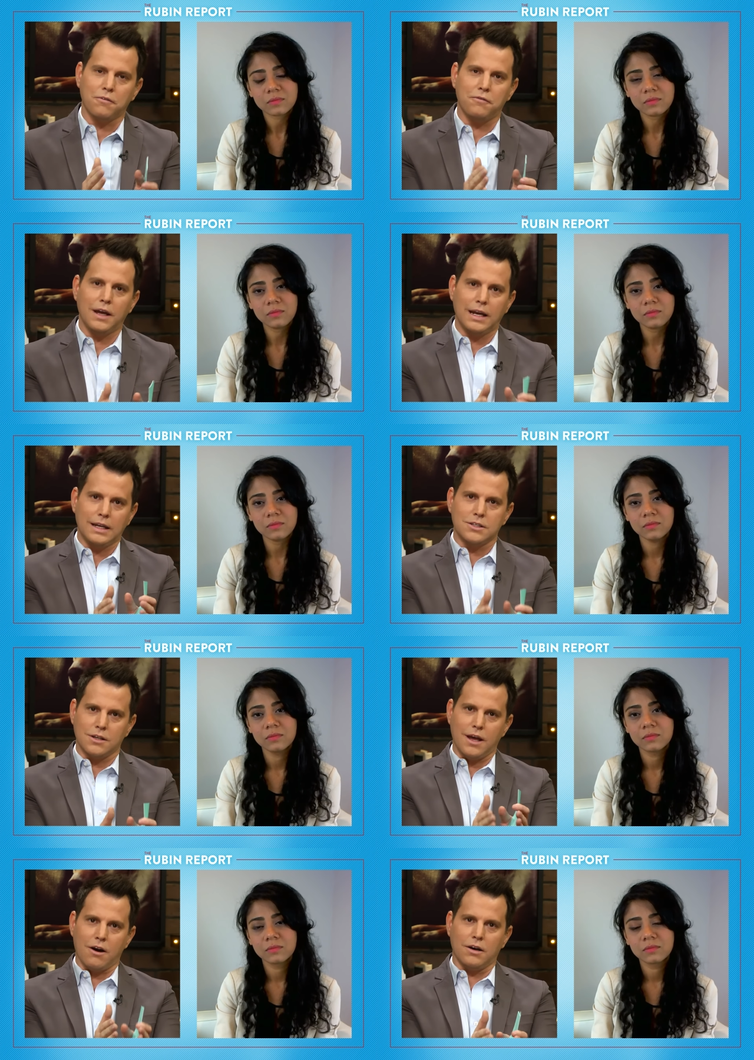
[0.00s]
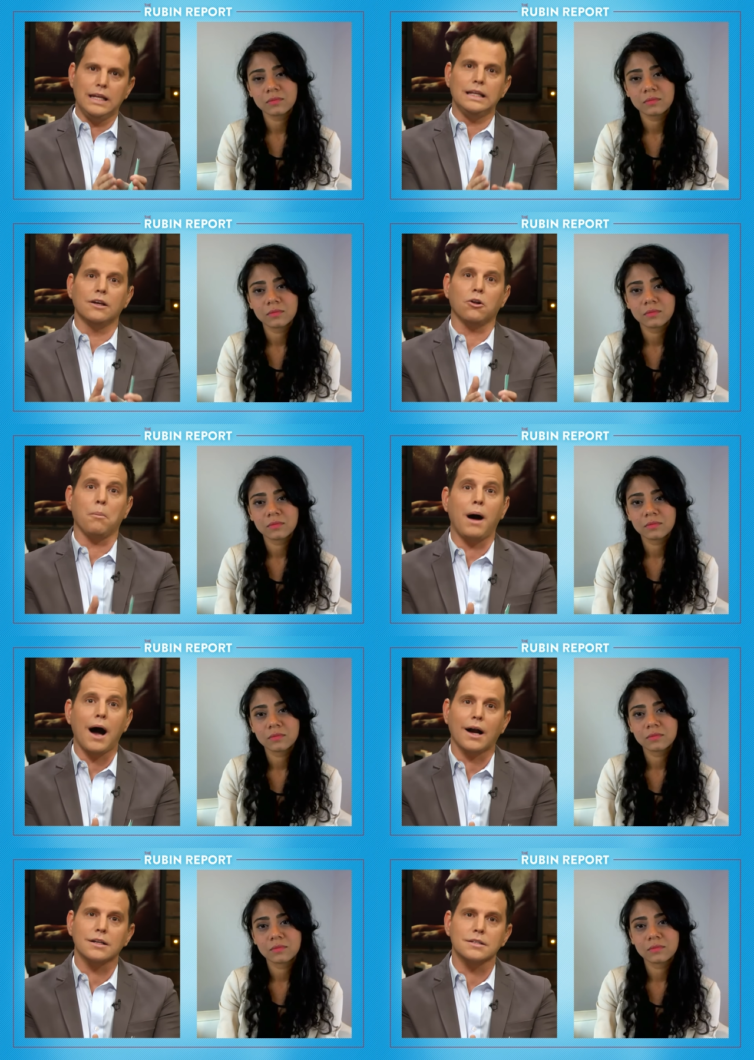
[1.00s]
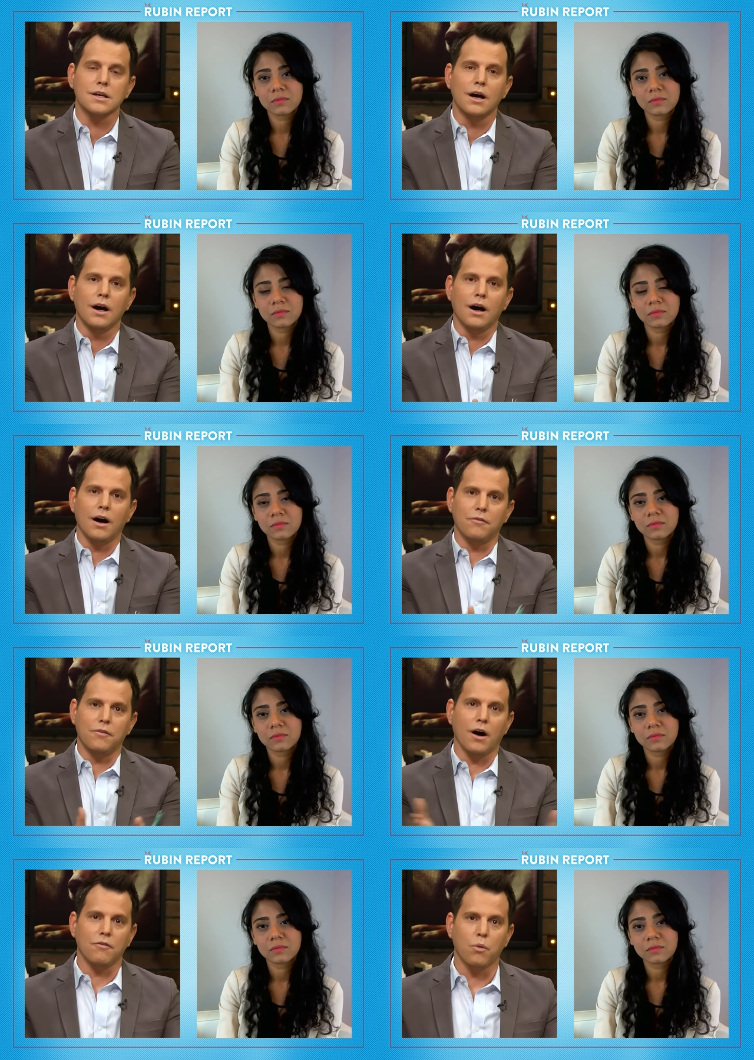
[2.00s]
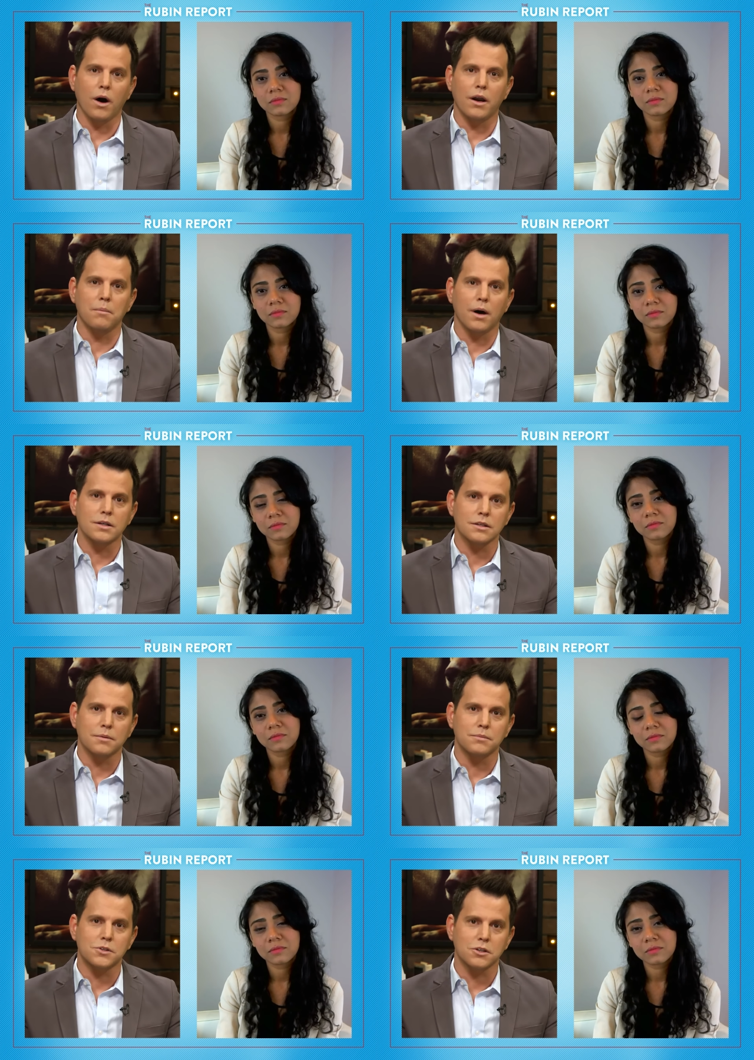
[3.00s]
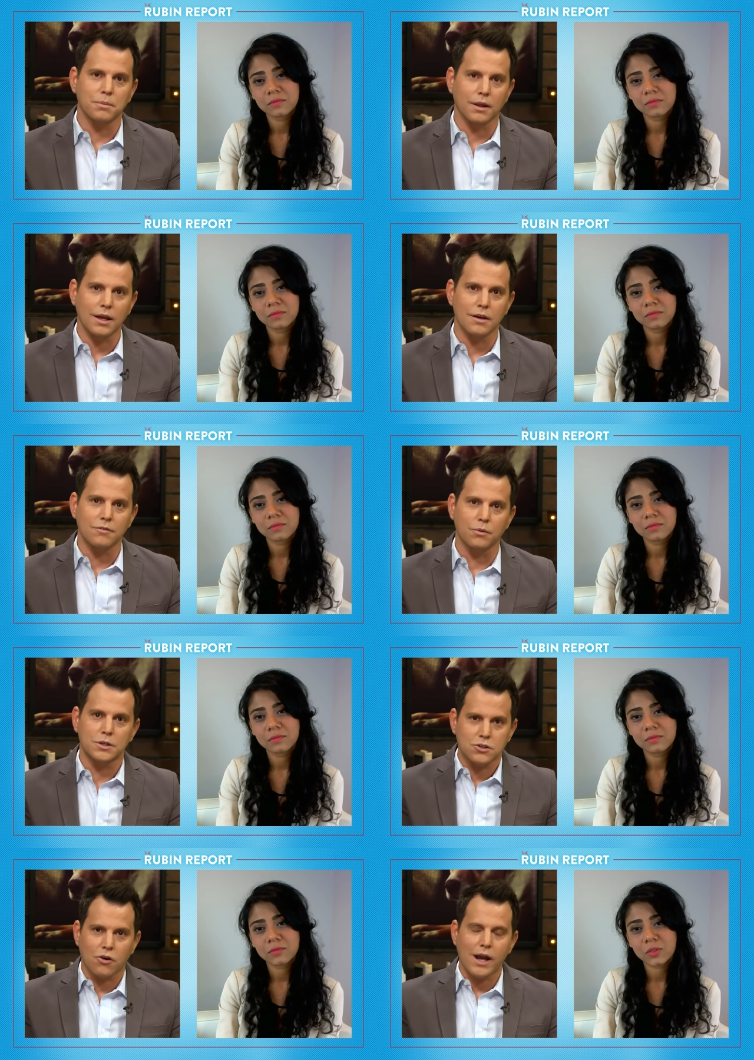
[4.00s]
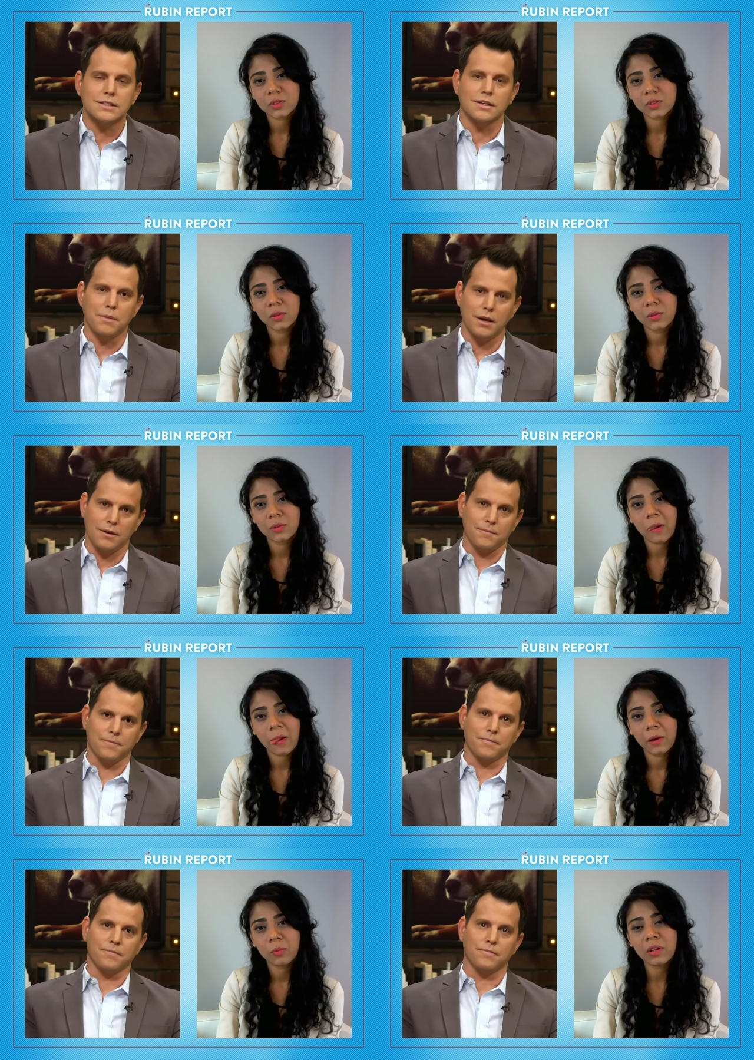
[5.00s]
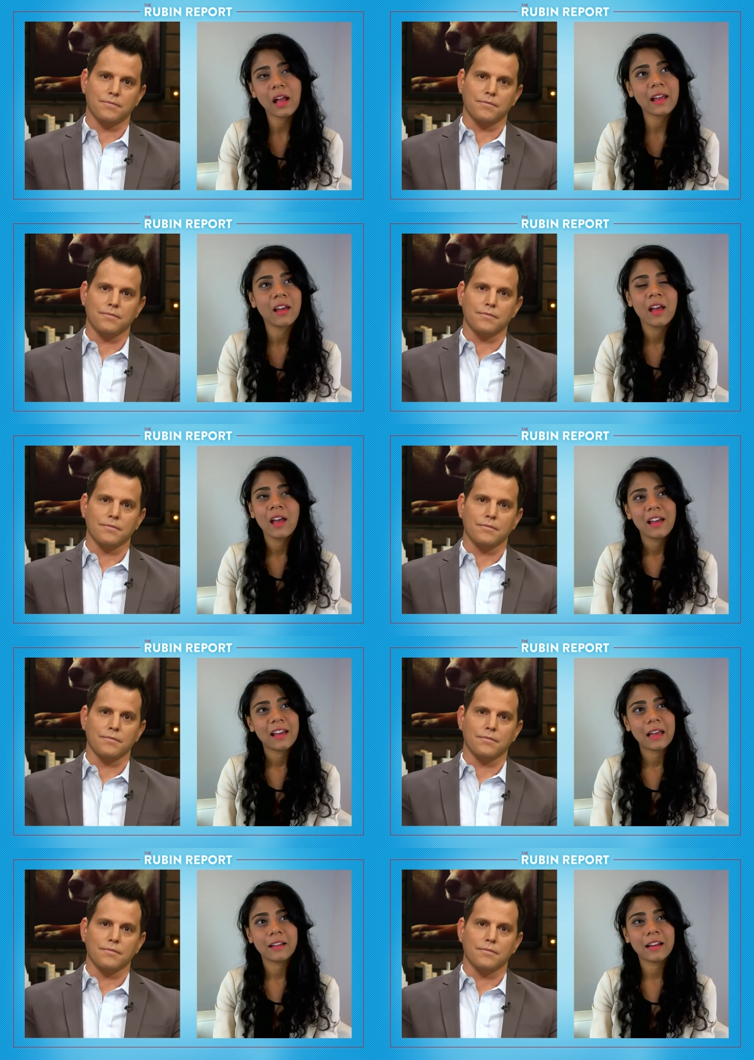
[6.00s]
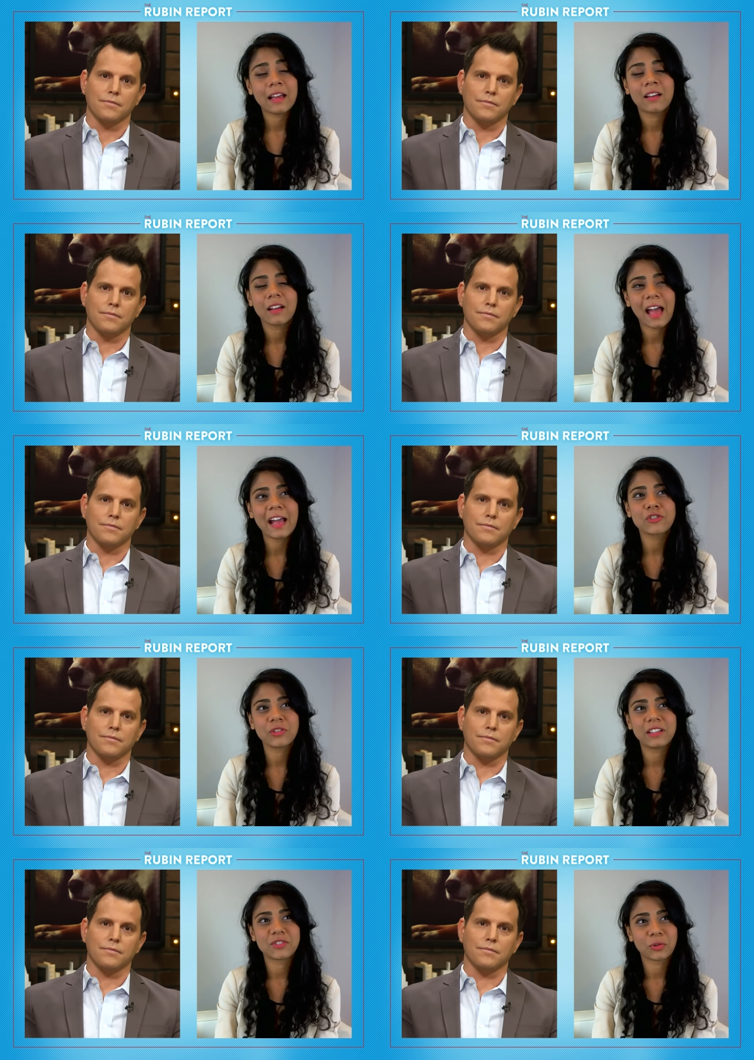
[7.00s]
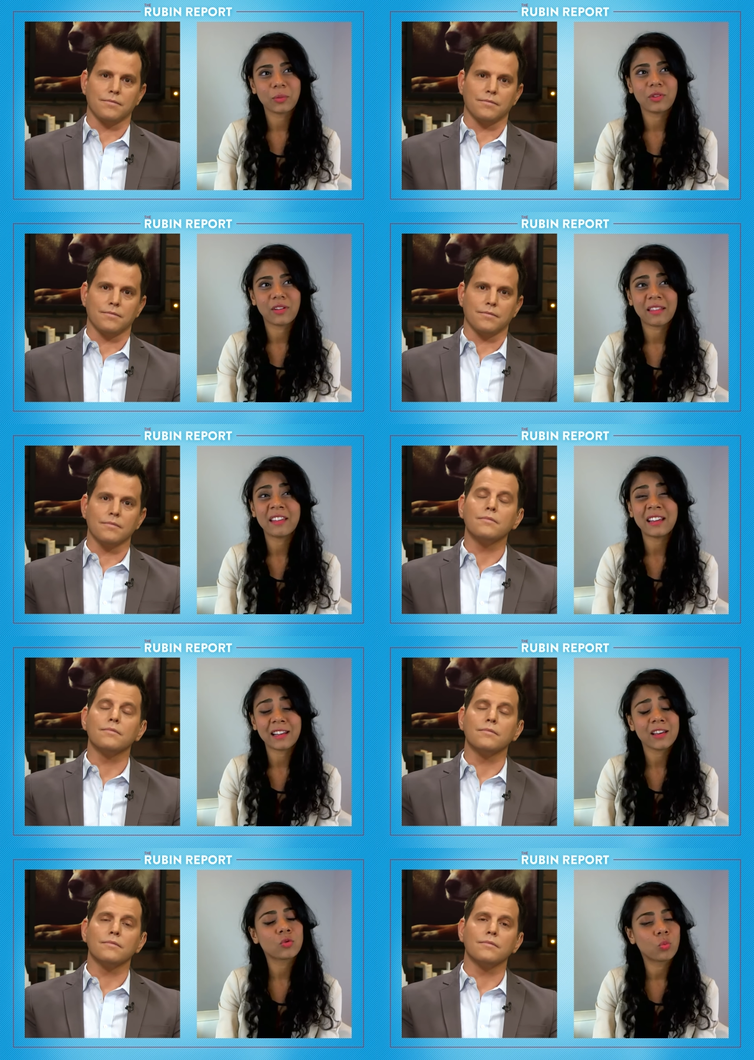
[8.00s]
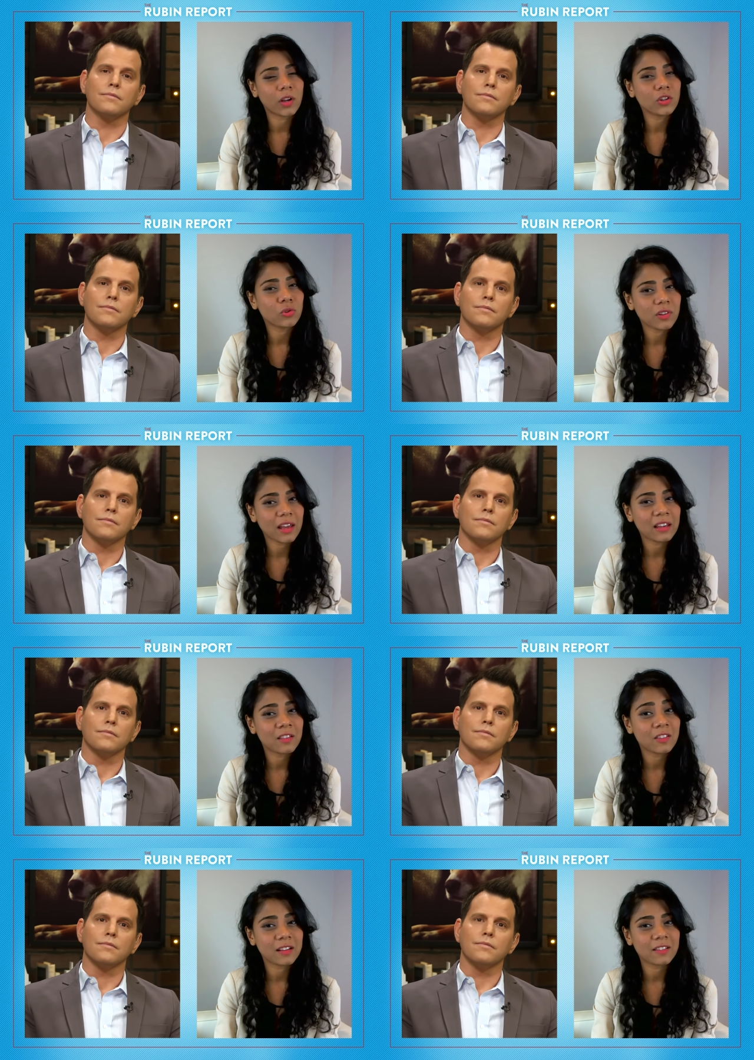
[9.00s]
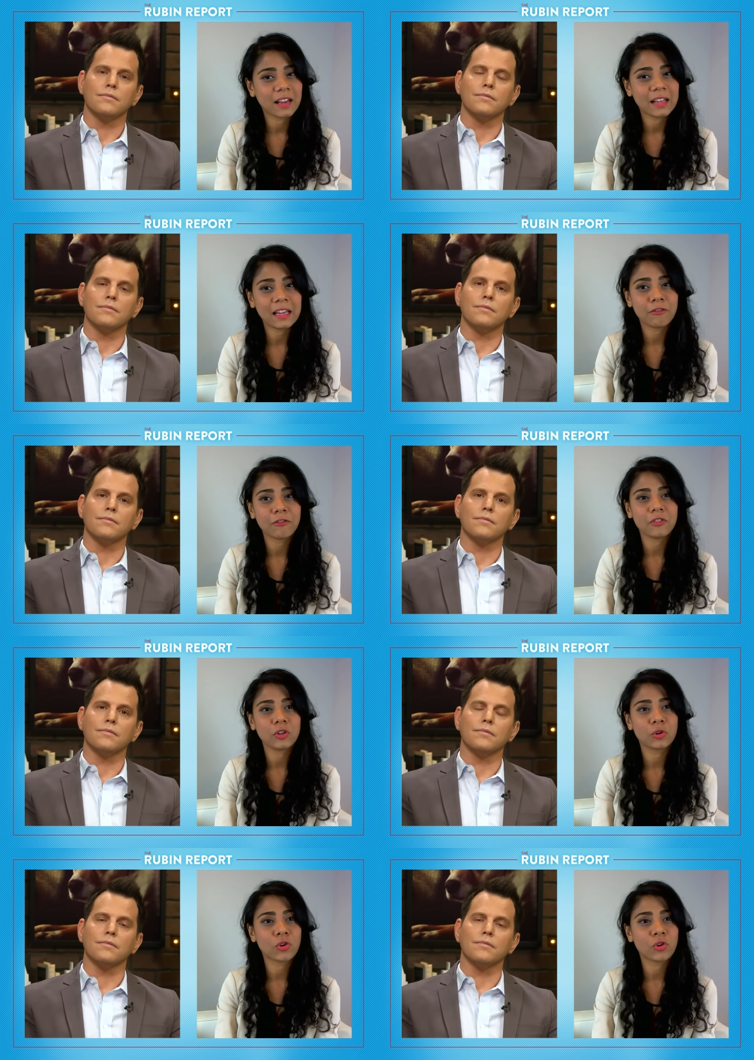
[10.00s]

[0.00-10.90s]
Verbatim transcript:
Speaker 1: fit into their neat little box of what a Muslim should believe, which is crazy to me.
Speaker 2: Well, I actually disagree with you. I think it is what you say, in the sense that if you're